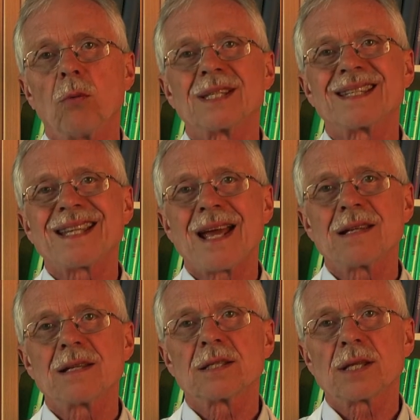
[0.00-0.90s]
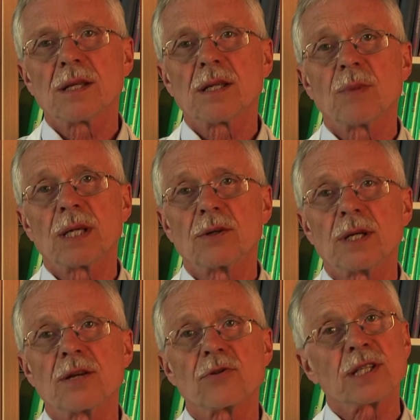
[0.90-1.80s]
was 10
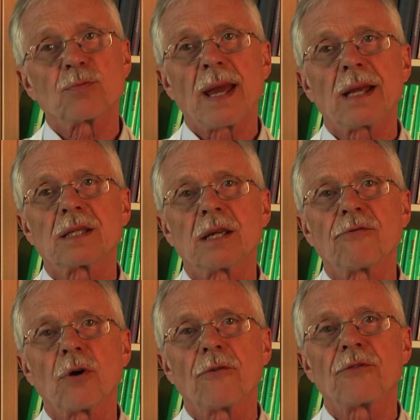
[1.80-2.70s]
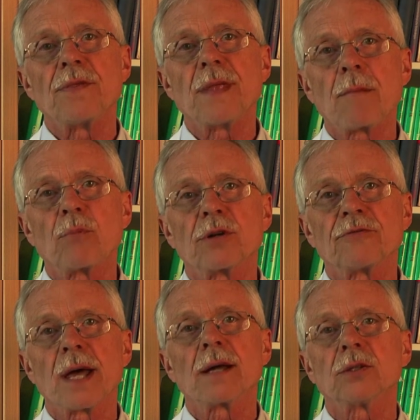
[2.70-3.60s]
cm, irrespective of the number
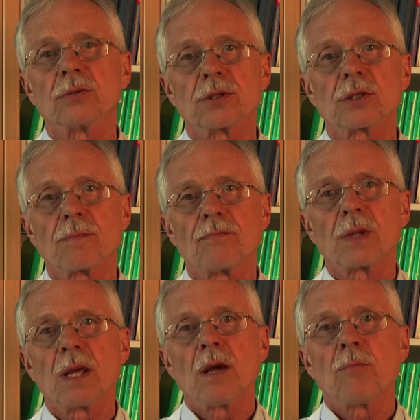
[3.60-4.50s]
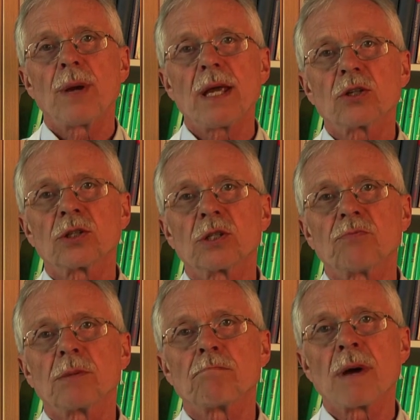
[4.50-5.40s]
of nodules.
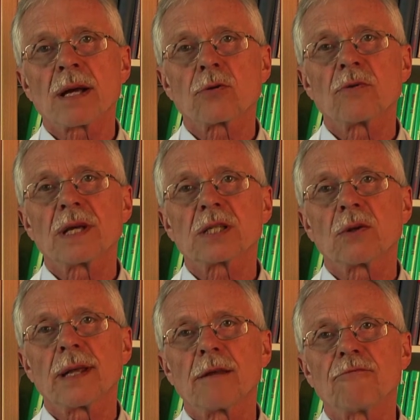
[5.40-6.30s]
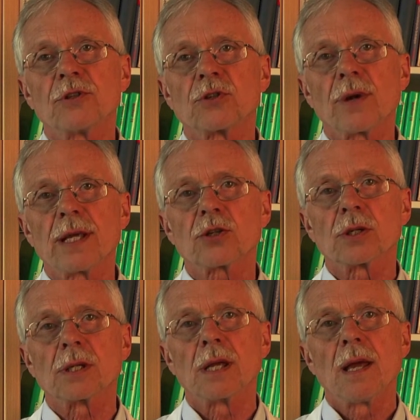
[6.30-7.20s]
Patients with microvascular
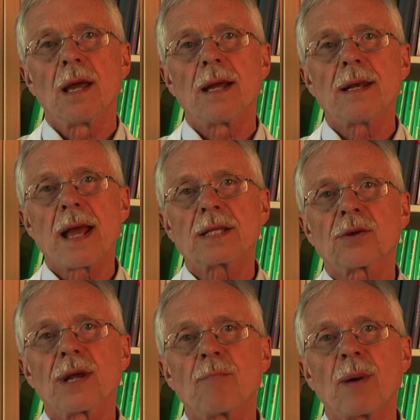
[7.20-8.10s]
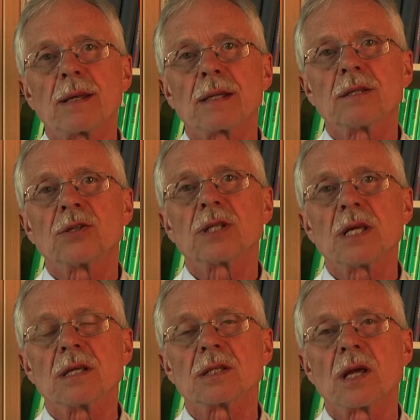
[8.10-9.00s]
infiltration and extrahepatic
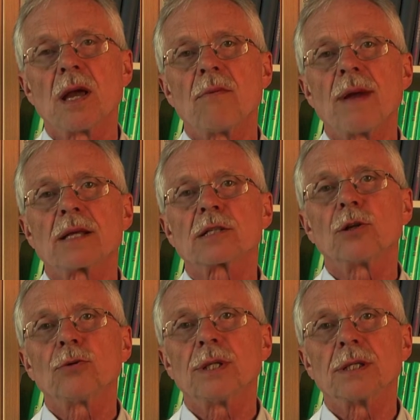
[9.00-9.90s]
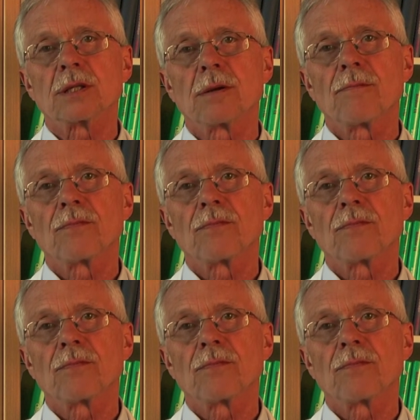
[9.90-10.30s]
disease were excluded.